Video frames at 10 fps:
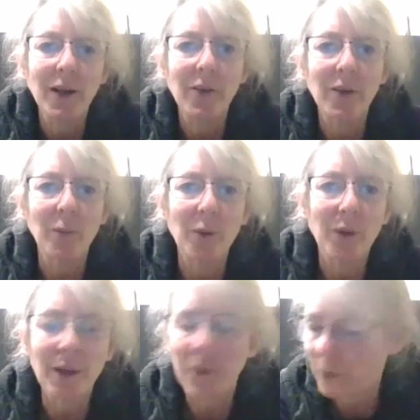some
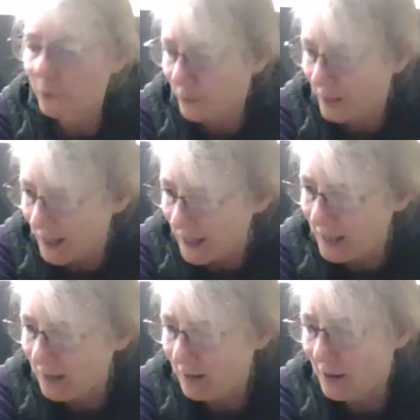sense of
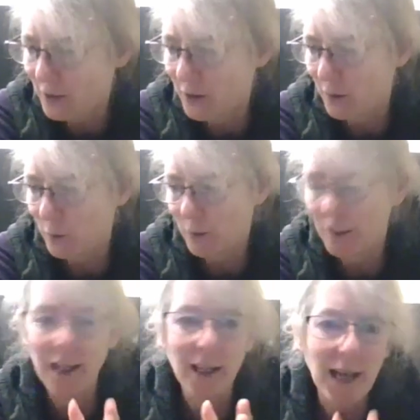kindness or
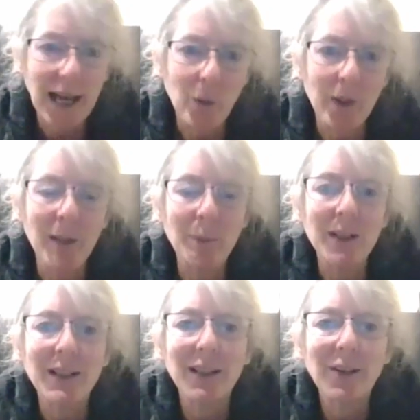
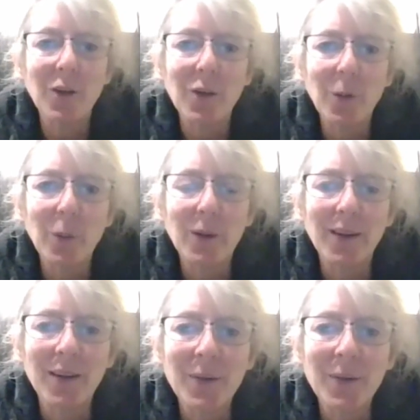equanimity and so on.